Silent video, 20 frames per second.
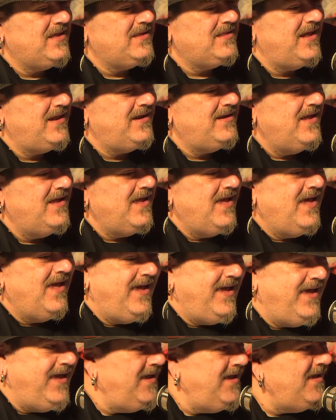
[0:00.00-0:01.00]
that,
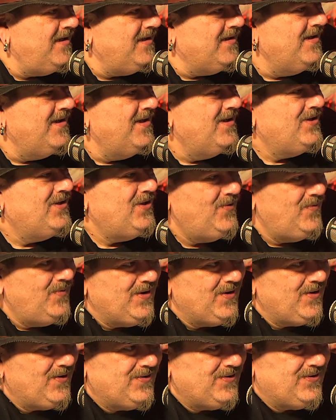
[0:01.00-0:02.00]
hey, you
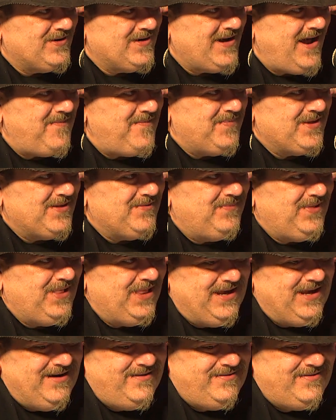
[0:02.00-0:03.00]
want to go to the top of the
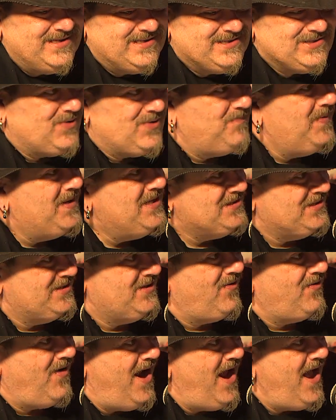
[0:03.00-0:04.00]
blade of this piece of
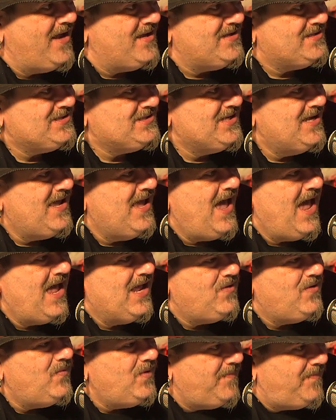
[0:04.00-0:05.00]
grass,
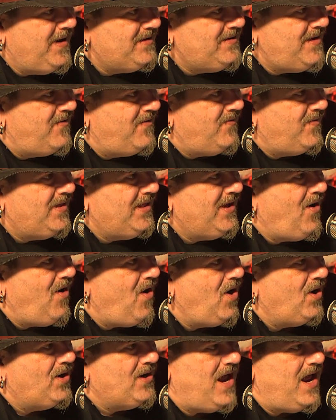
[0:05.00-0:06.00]
and you want to bite down really
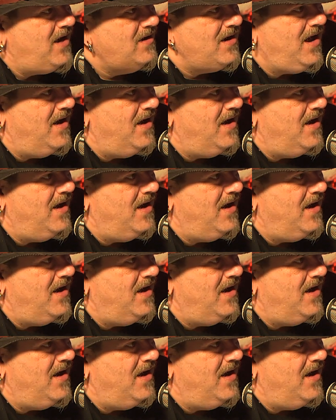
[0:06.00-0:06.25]
hard and not